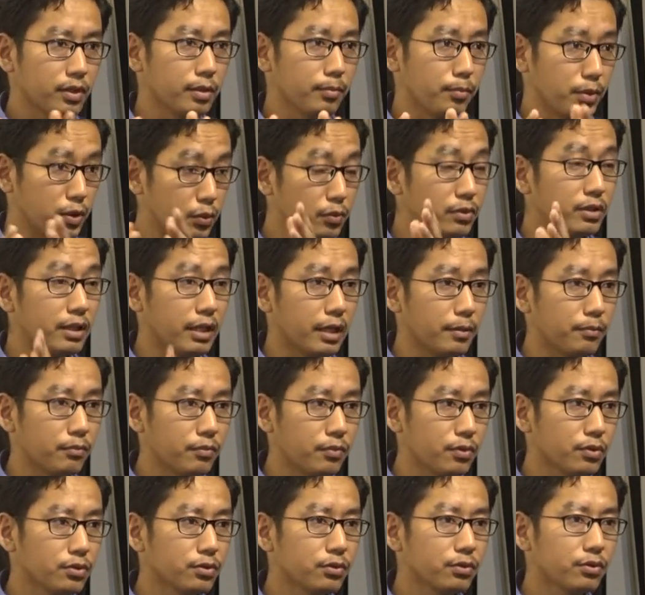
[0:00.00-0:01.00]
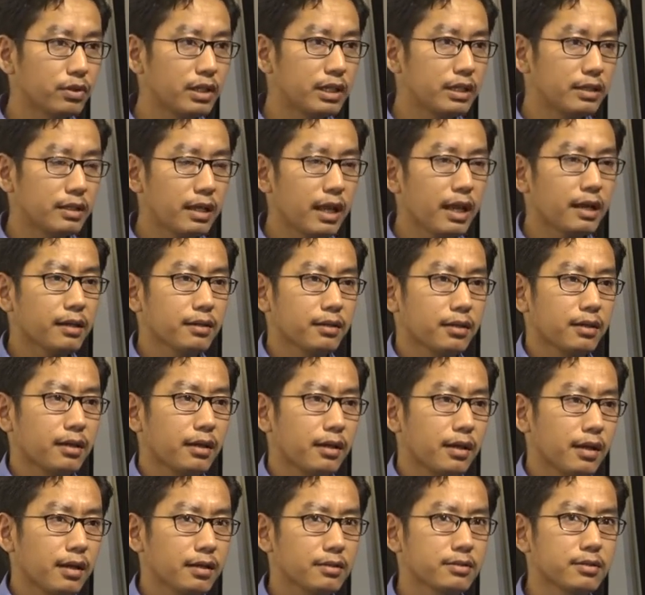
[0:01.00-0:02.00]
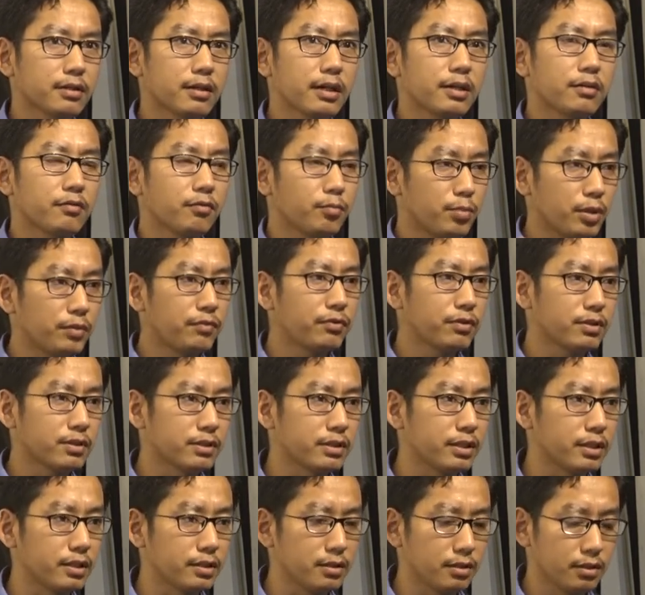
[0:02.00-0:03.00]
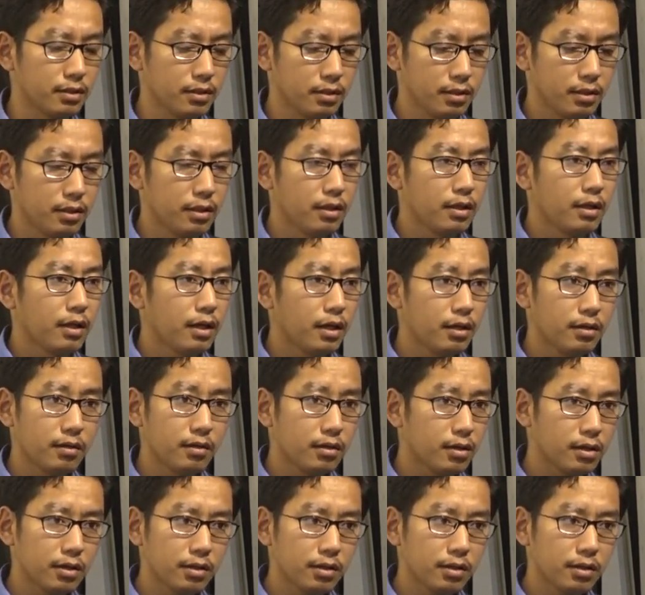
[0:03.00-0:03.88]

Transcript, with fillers: between them, so it acted as a kind of buffer state, and